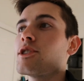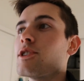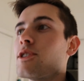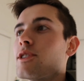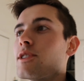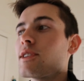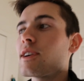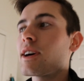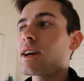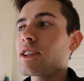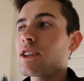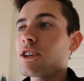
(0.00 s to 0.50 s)

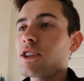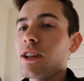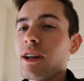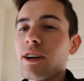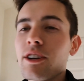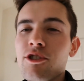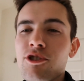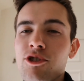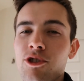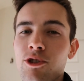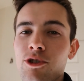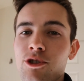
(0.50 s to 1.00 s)
kind of like
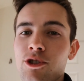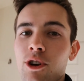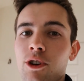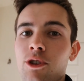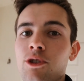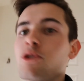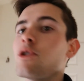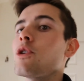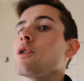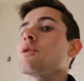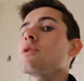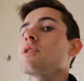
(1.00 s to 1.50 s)
search on
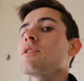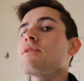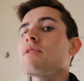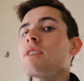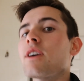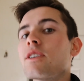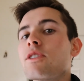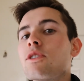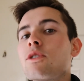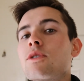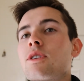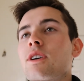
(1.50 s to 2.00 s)
your own and
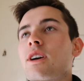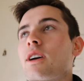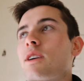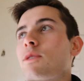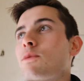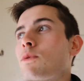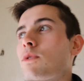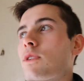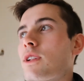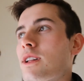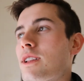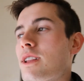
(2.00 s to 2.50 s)
find, okay,
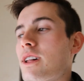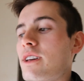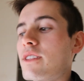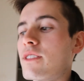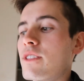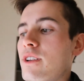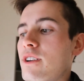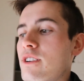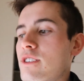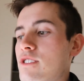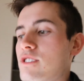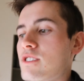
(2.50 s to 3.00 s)
well I like
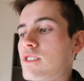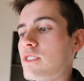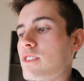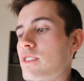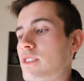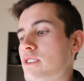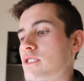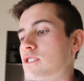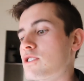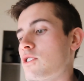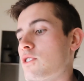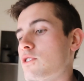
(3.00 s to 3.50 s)
this and
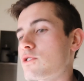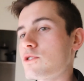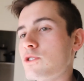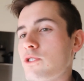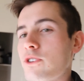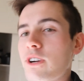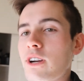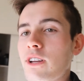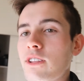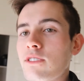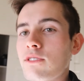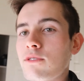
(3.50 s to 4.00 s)
these songs are
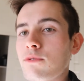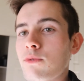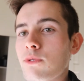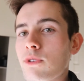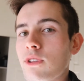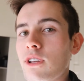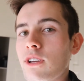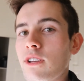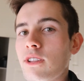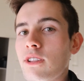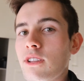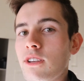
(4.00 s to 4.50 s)
kind of
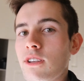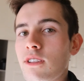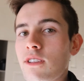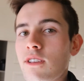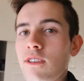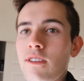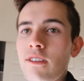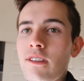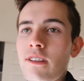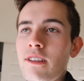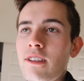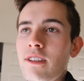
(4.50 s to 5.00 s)
related,
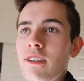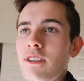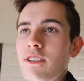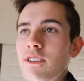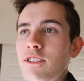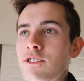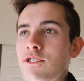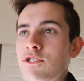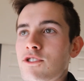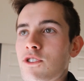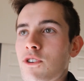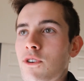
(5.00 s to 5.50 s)

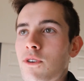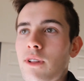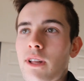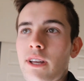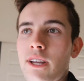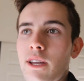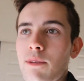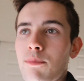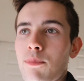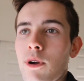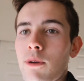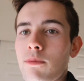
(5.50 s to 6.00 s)
so like
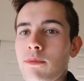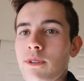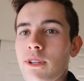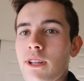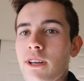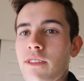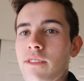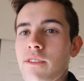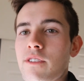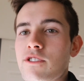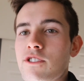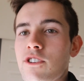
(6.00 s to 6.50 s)
I'd probably
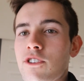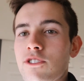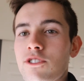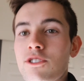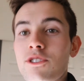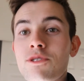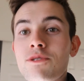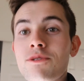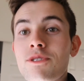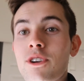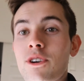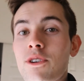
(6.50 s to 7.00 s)
like this song
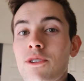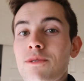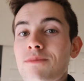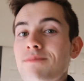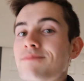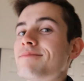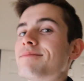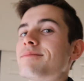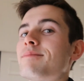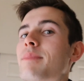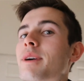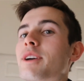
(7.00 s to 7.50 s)
too. No,
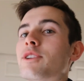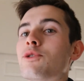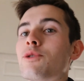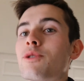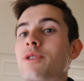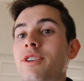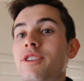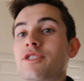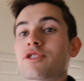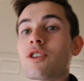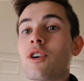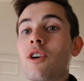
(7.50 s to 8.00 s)
Pandora
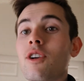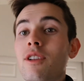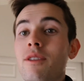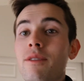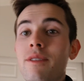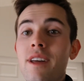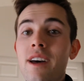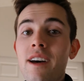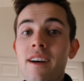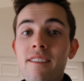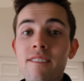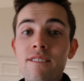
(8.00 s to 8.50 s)
does all of
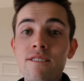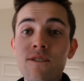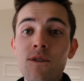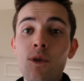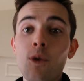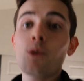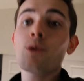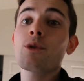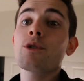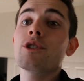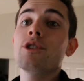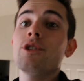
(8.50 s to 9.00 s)
that
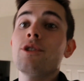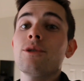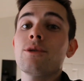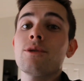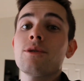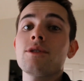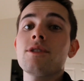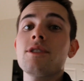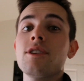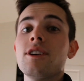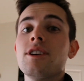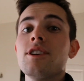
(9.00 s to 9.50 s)
for you,
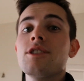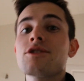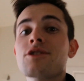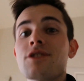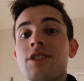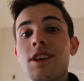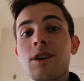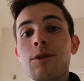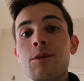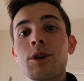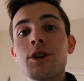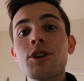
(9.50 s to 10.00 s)
so
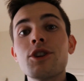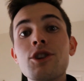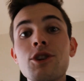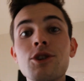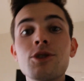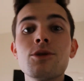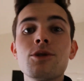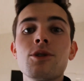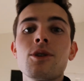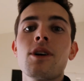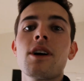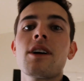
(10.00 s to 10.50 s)
that way
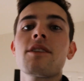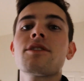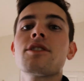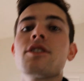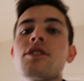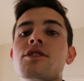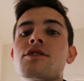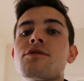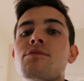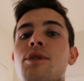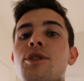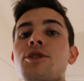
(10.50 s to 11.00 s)
you don't have to
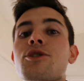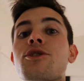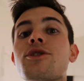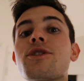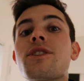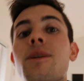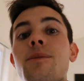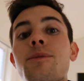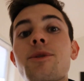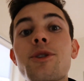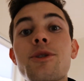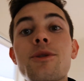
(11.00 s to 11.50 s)
spend your
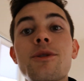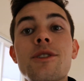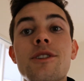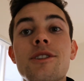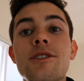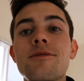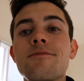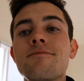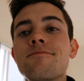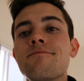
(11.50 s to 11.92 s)
time doing it.